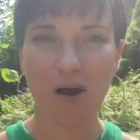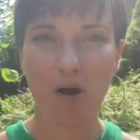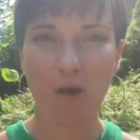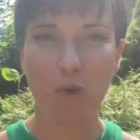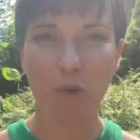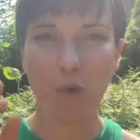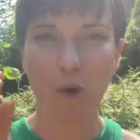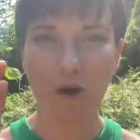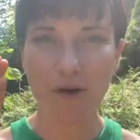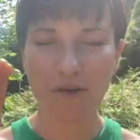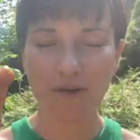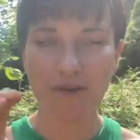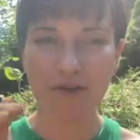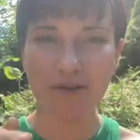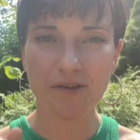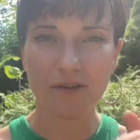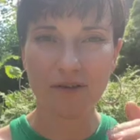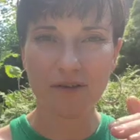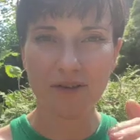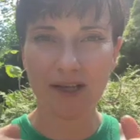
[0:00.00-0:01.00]
One does
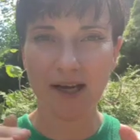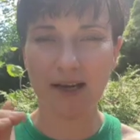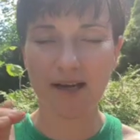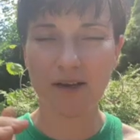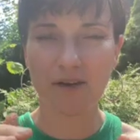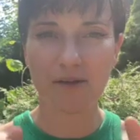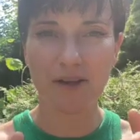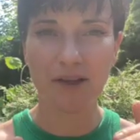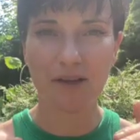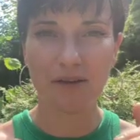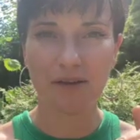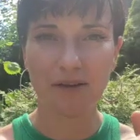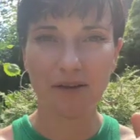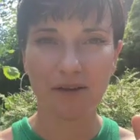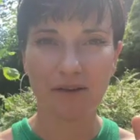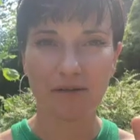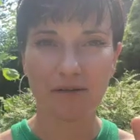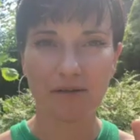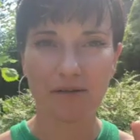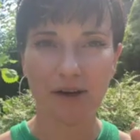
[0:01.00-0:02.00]
not dilute the
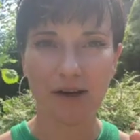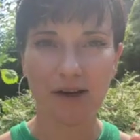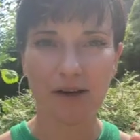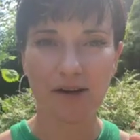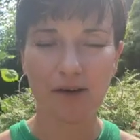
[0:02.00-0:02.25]
other, right?